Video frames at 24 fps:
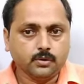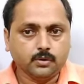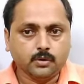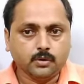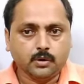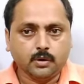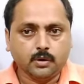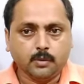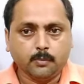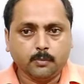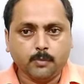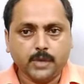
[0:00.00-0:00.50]

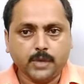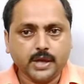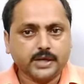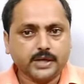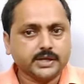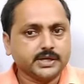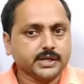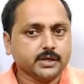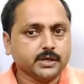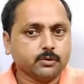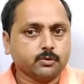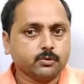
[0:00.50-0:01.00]
make it
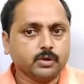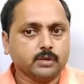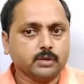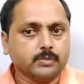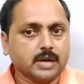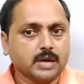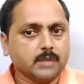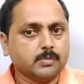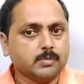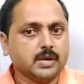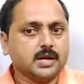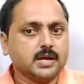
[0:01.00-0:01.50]
equal by
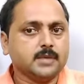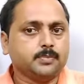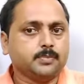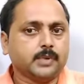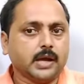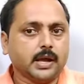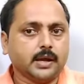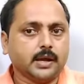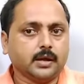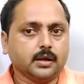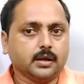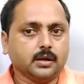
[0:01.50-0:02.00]

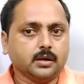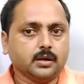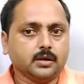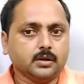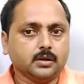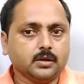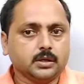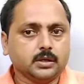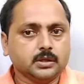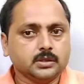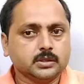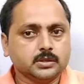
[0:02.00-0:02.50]
multiplying
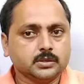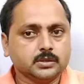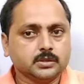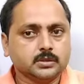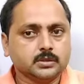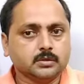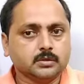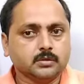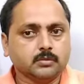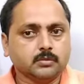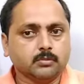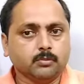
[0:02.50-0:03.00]

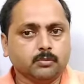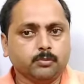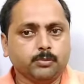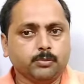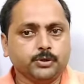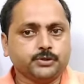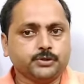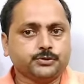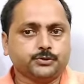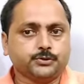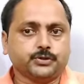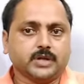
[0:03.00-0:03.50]
with
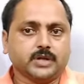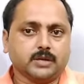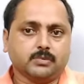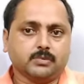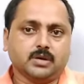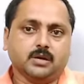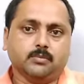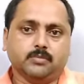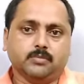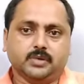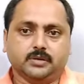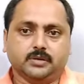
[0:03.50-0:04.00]
suitable number.